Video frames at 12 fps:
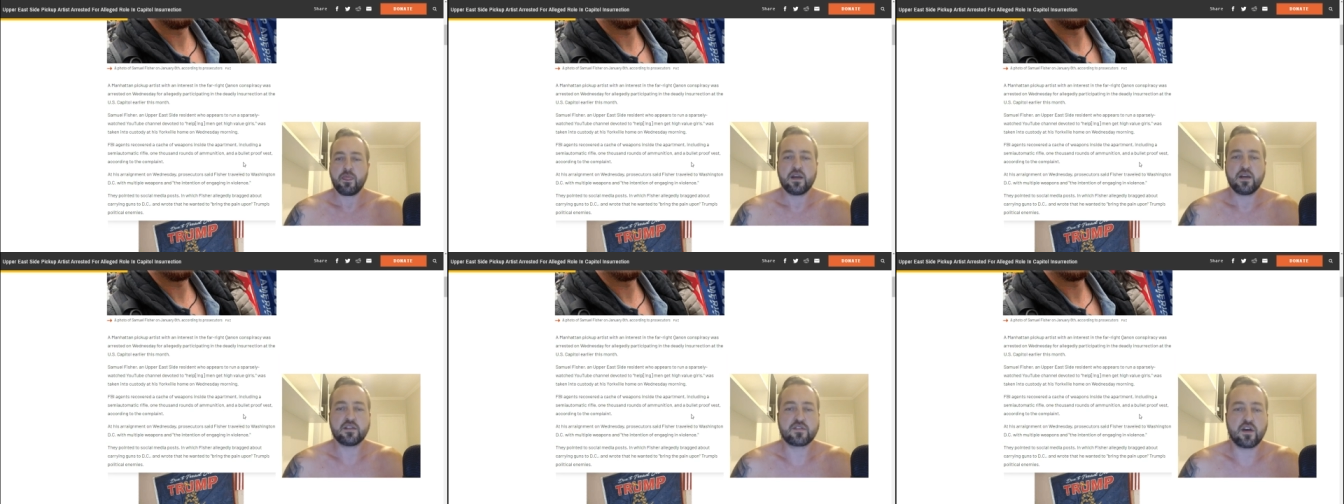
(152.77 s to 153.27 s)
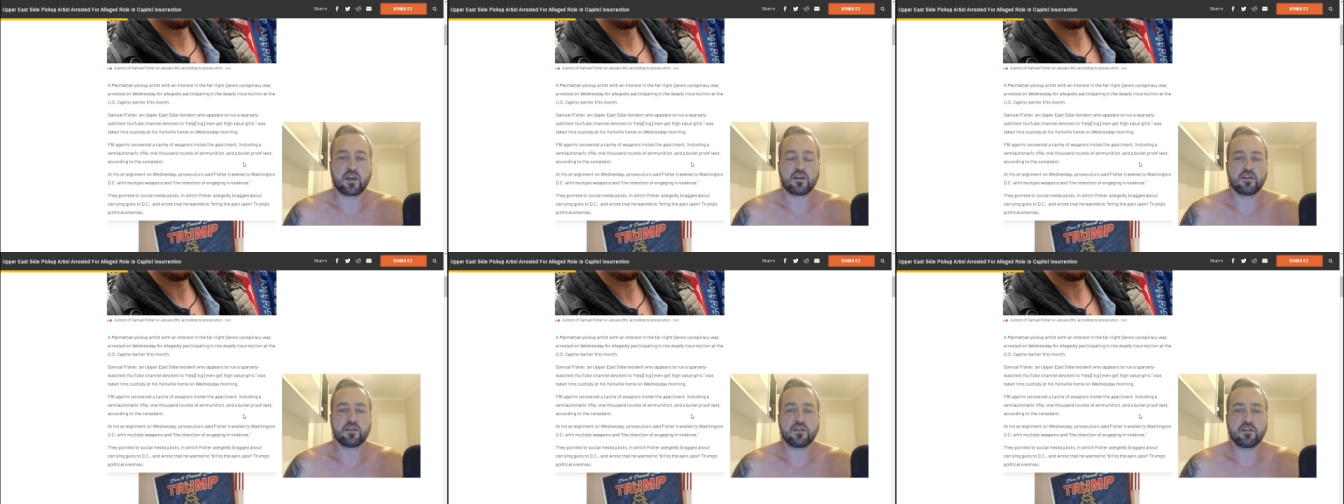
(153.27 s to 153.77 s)
it's like,
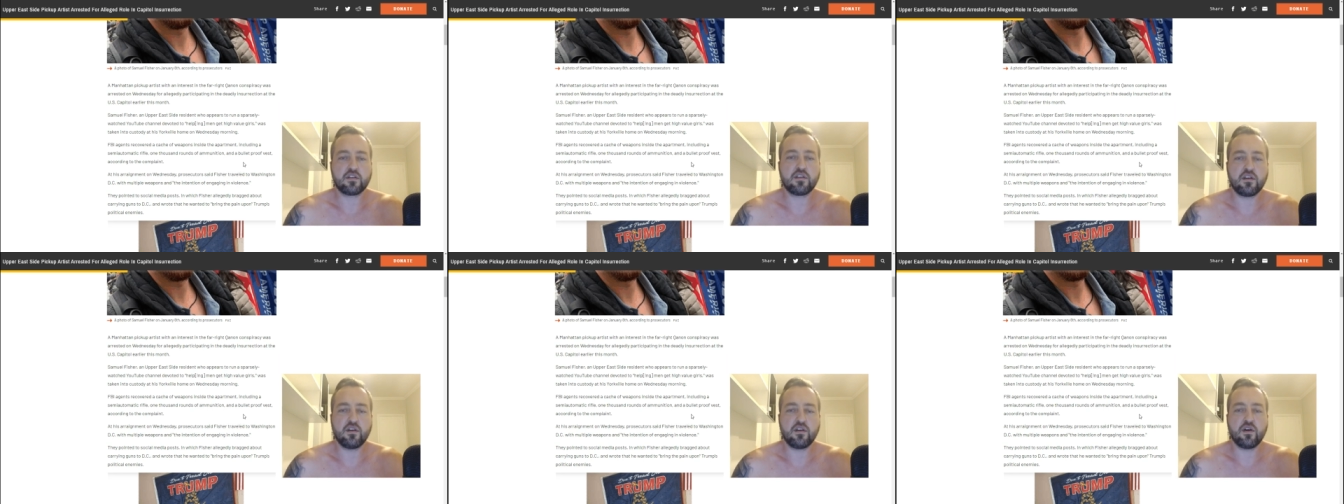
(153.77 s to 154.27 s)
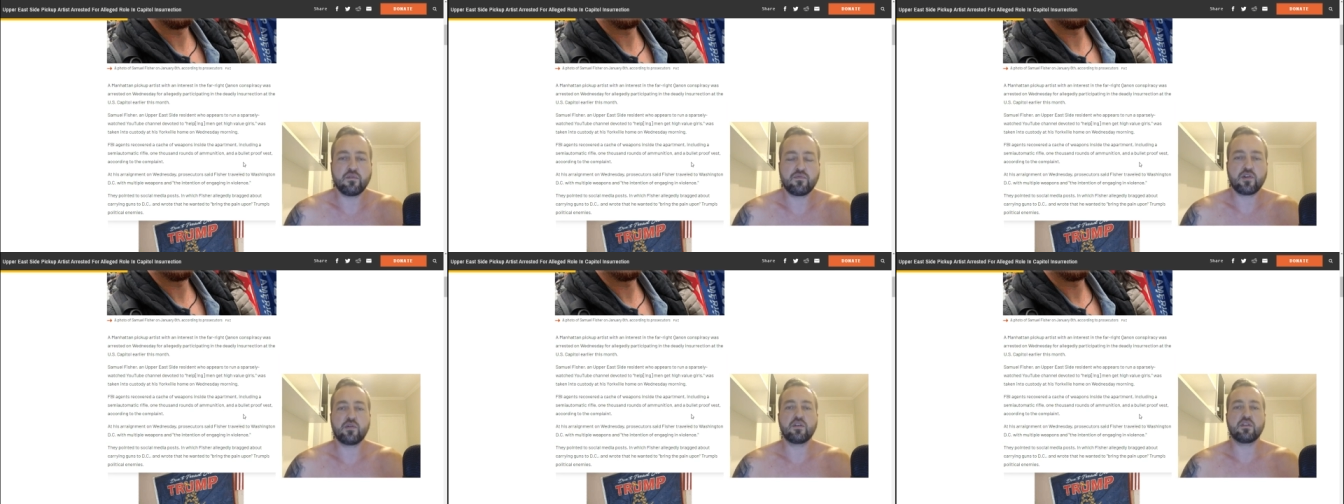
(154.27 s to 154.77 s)
you know,
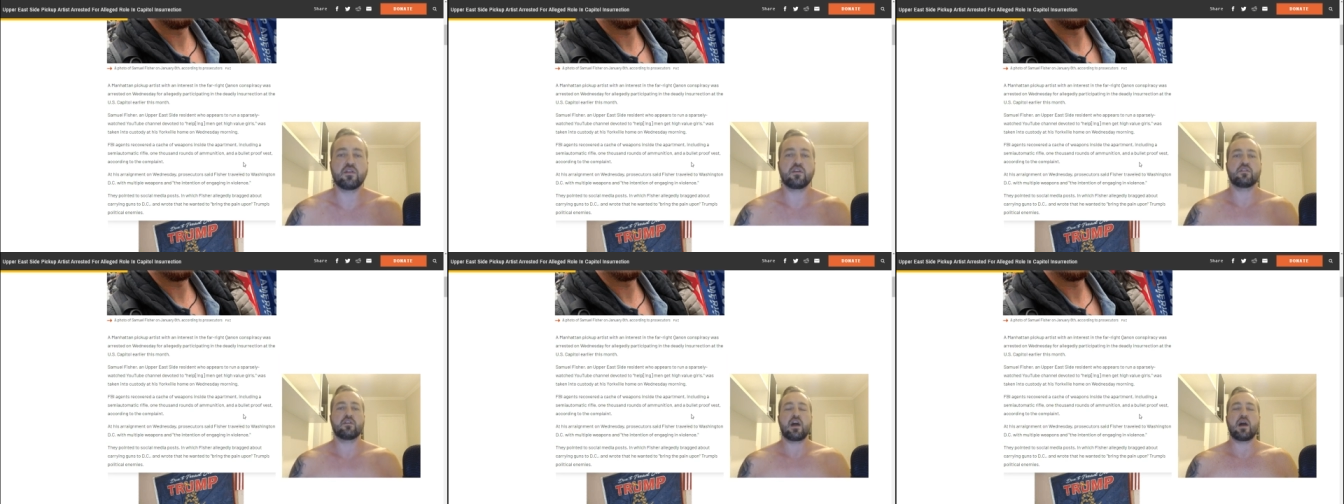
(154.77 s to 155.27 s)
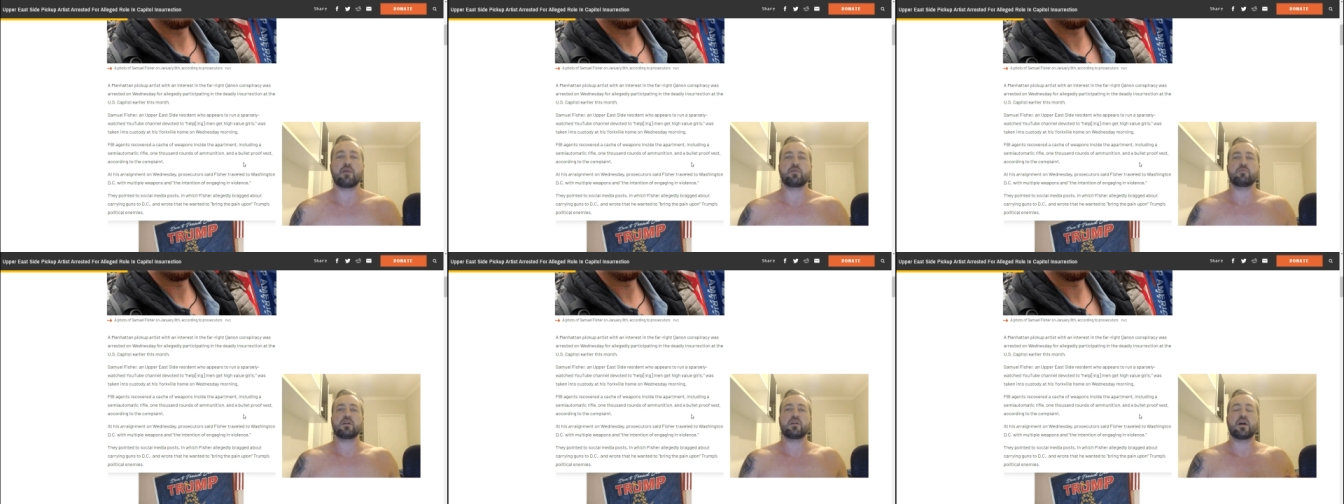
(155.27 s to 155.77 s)
there, there, there happened
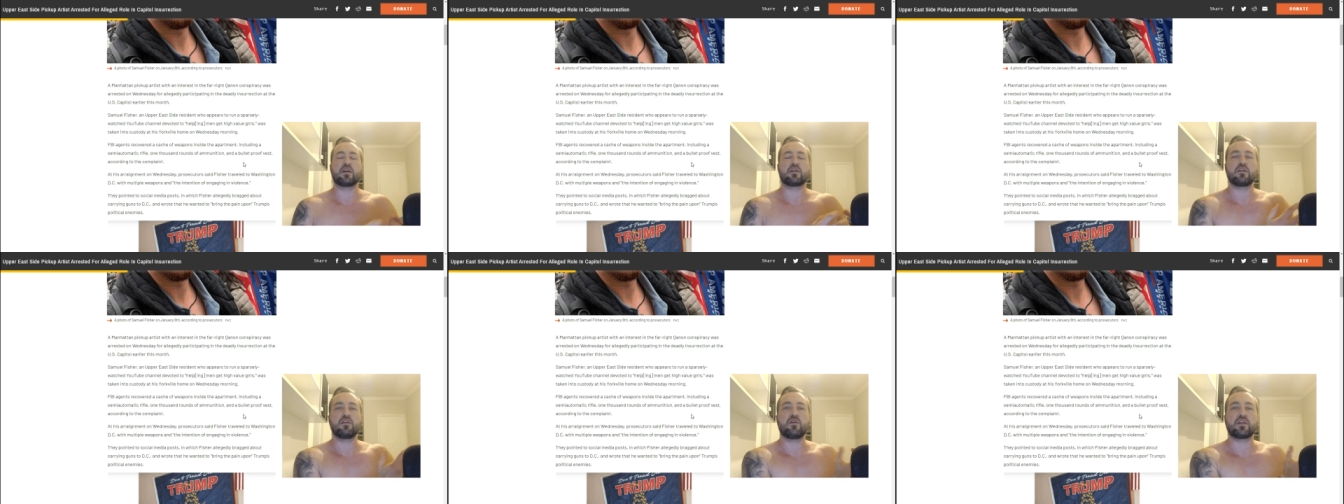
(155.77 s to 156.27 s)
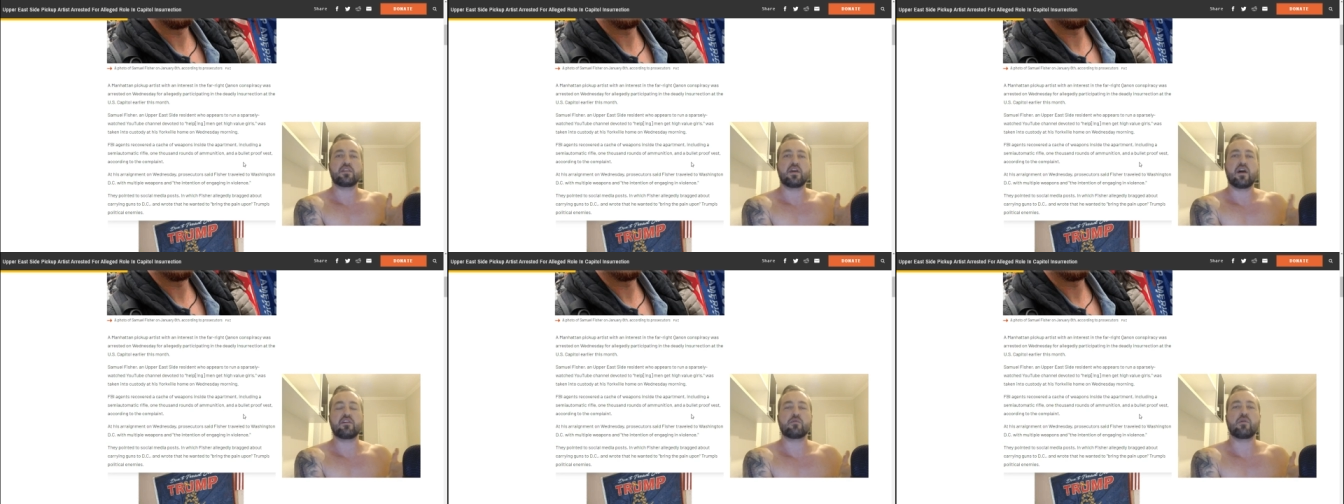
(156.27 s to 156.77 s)
to be like, you know, like the
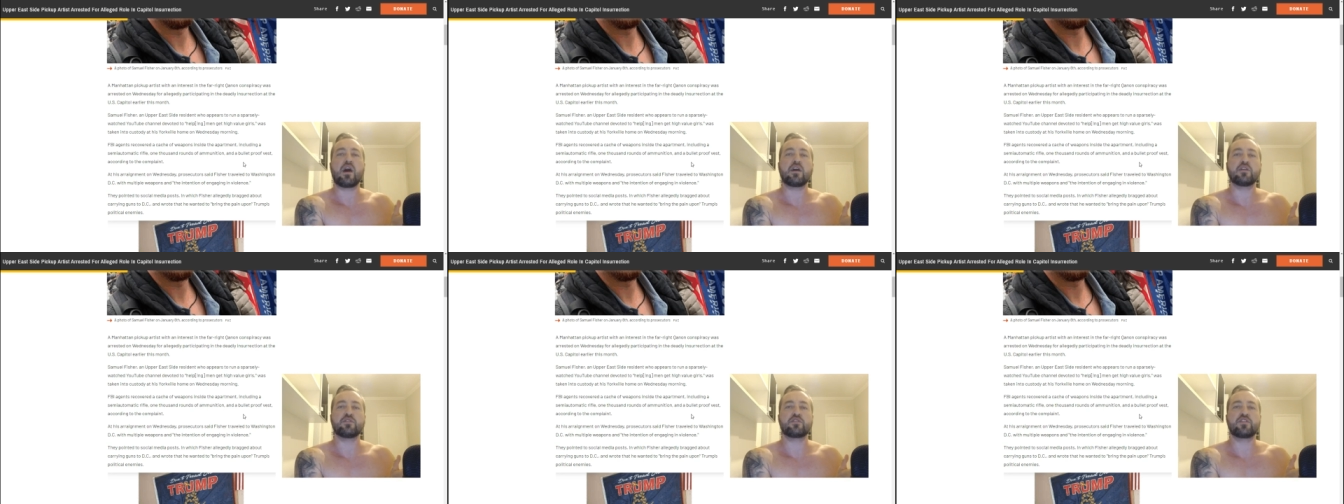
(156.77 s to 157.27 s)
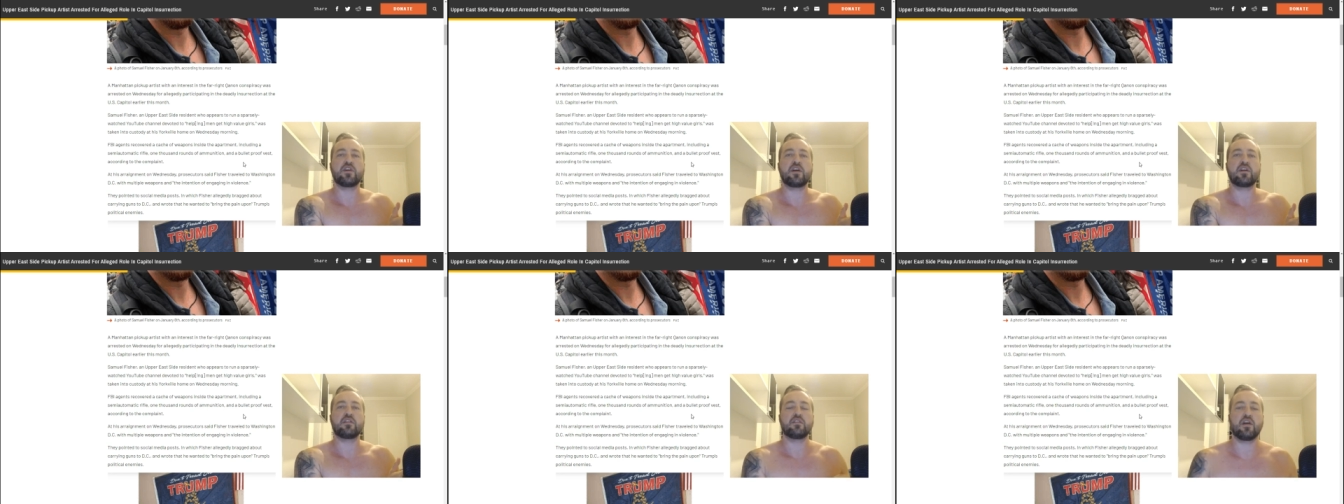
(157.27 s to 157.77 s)
Elliot Rogers
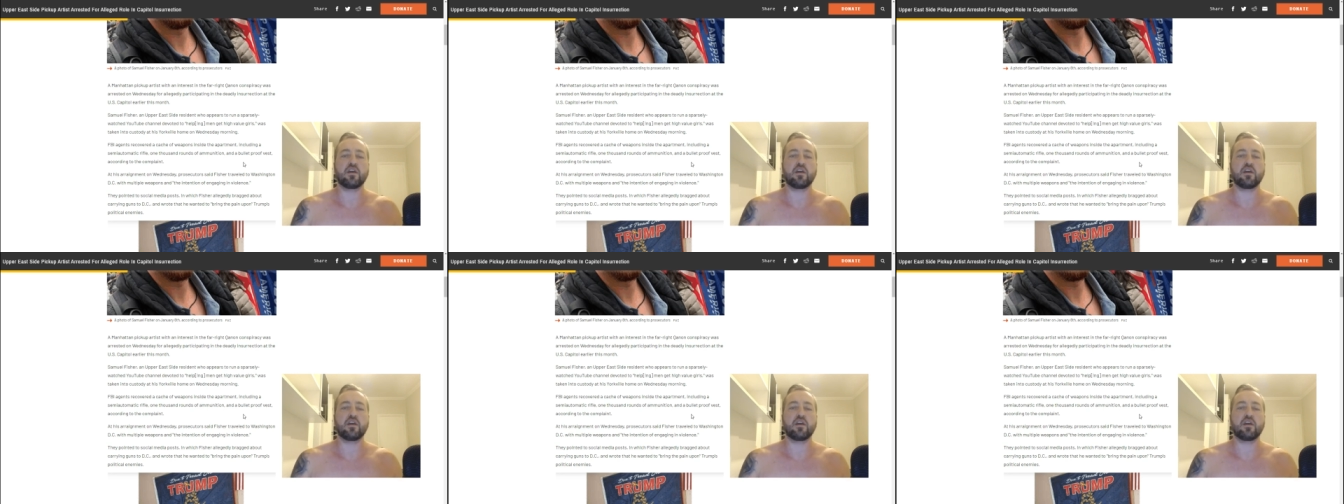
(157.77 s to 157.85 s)
shit.